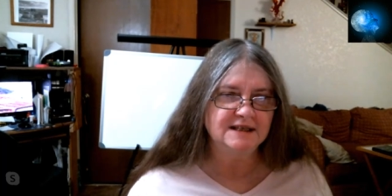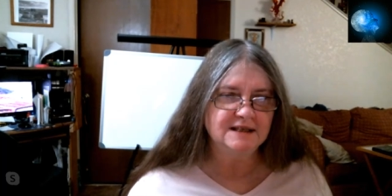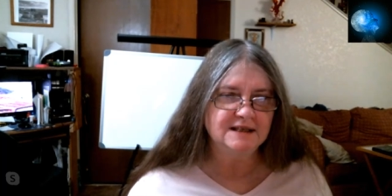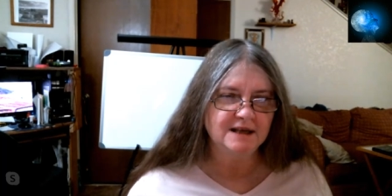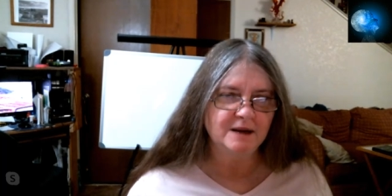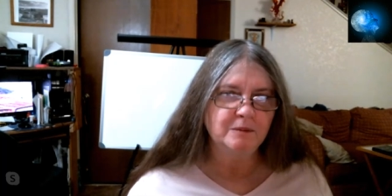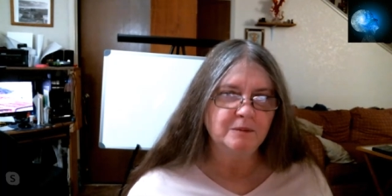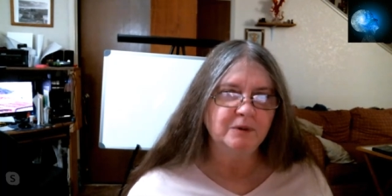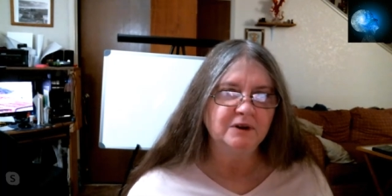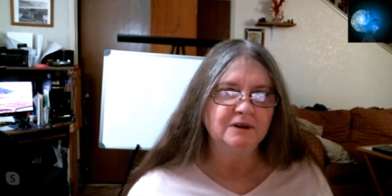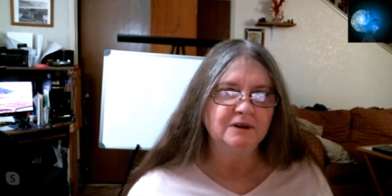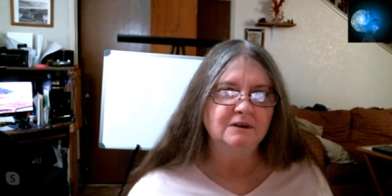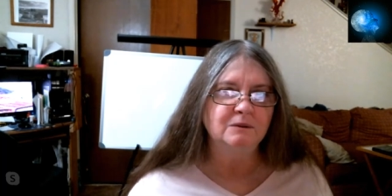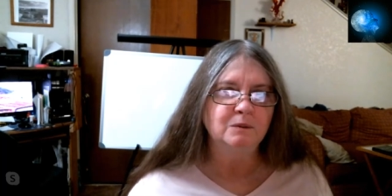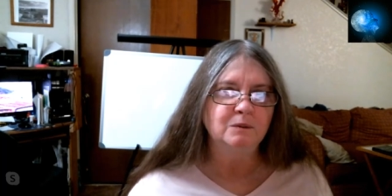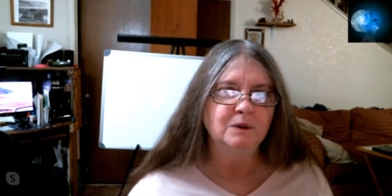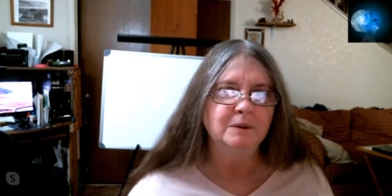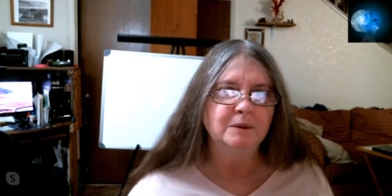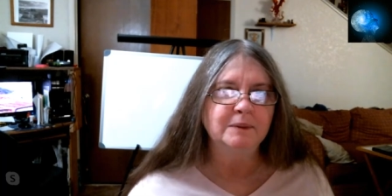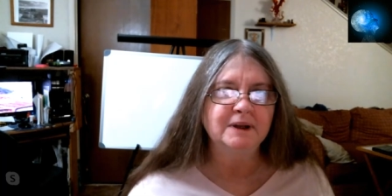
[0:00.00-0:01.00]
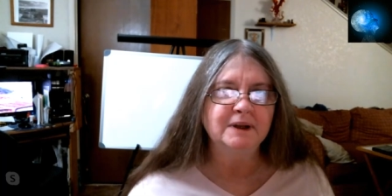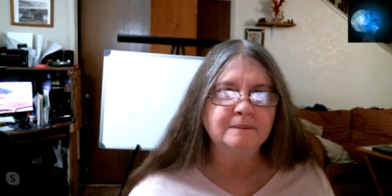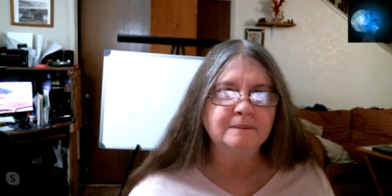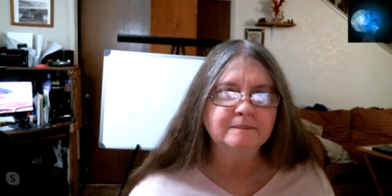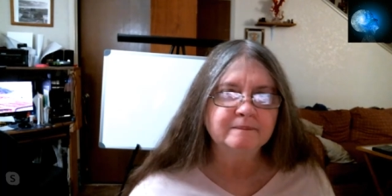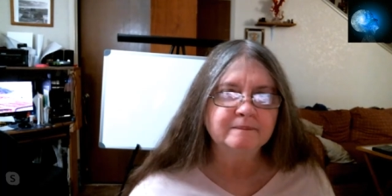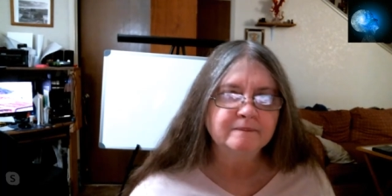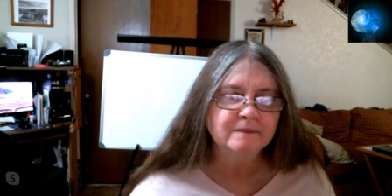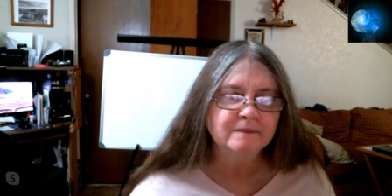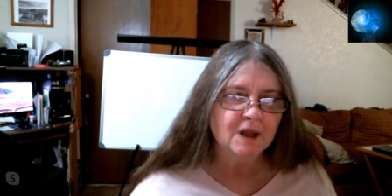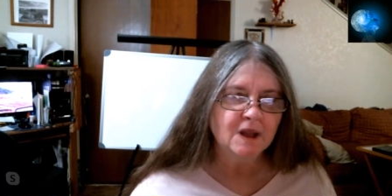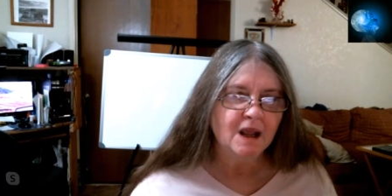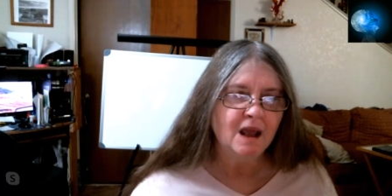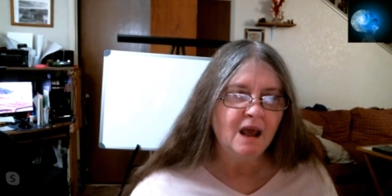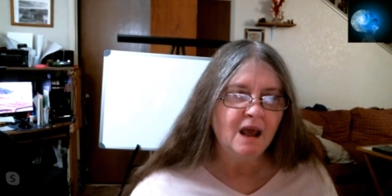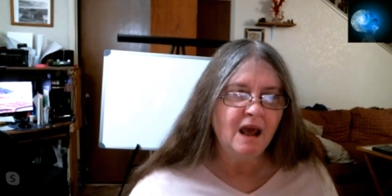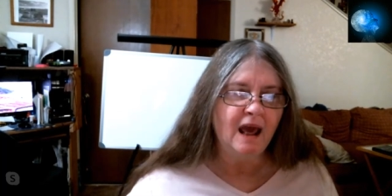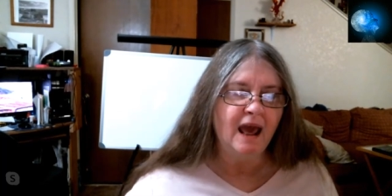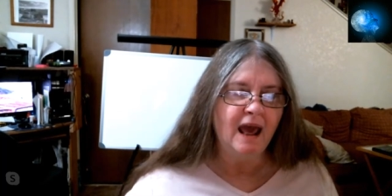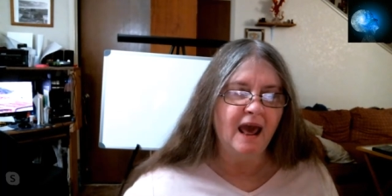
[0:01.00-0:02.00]
disabled woman,
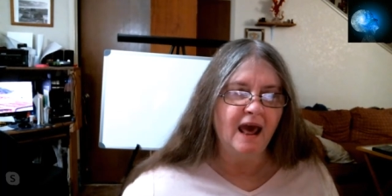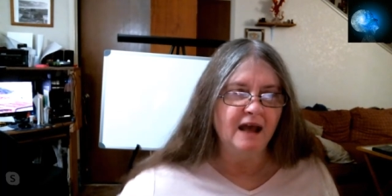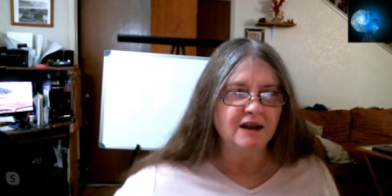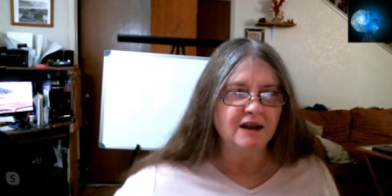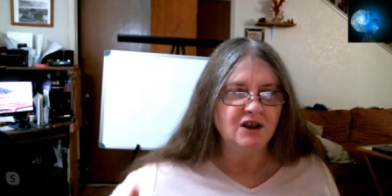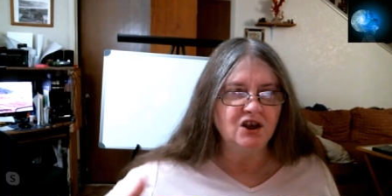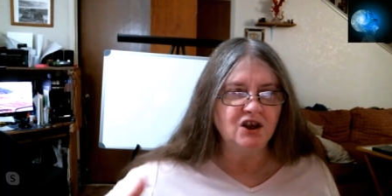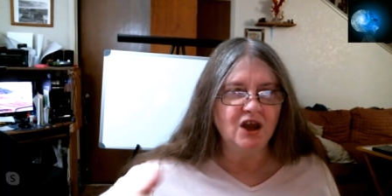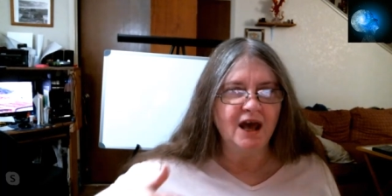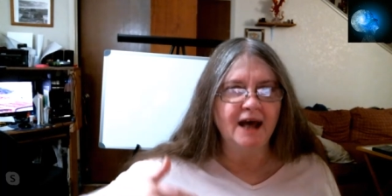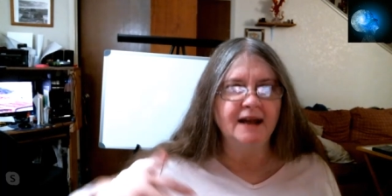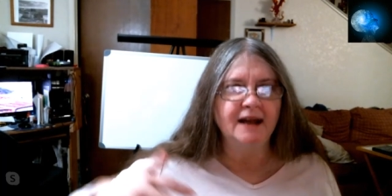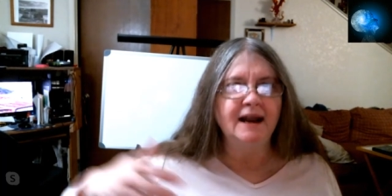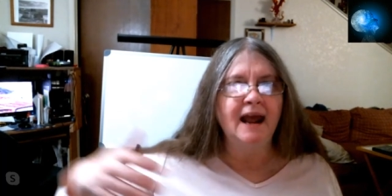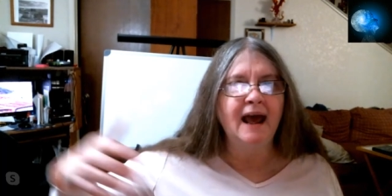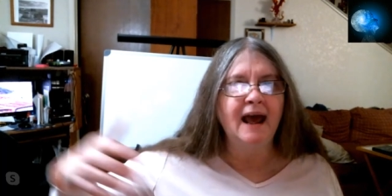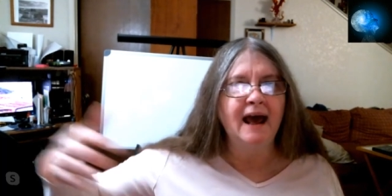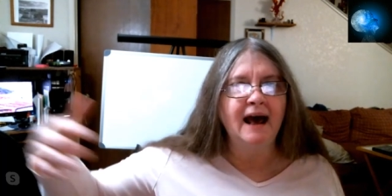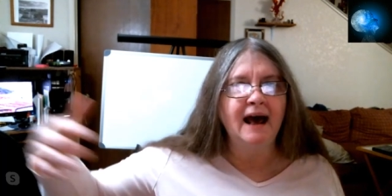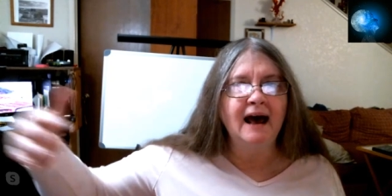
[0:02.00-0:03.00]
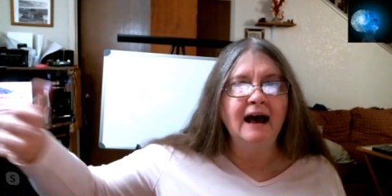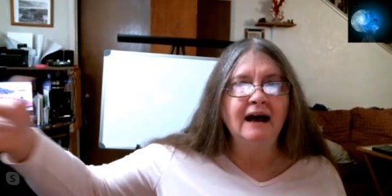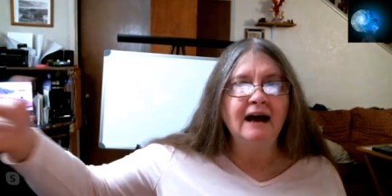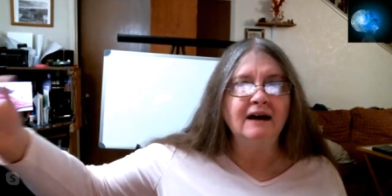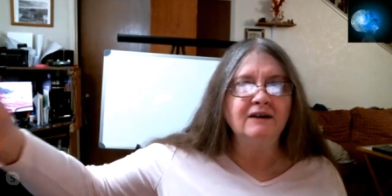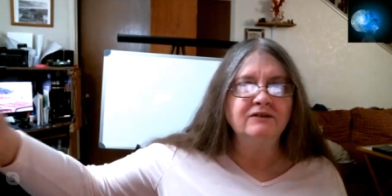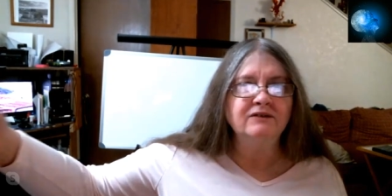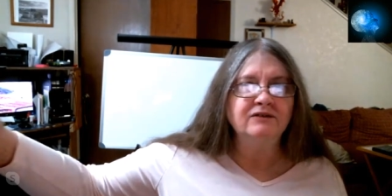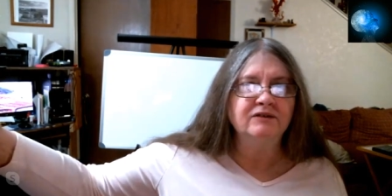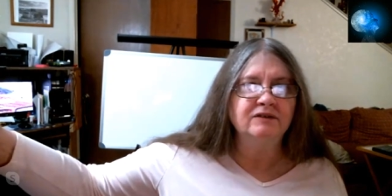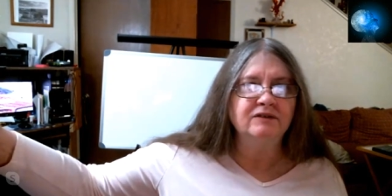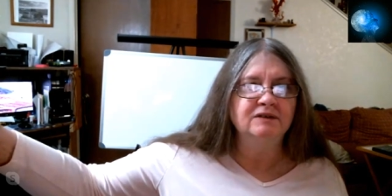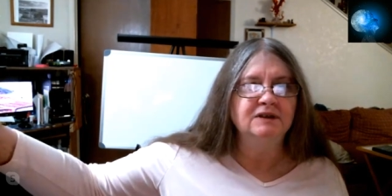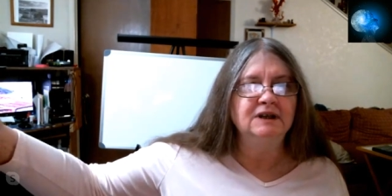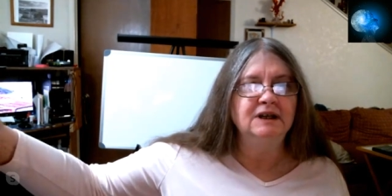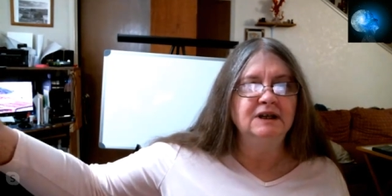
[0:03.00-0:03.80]
and yet have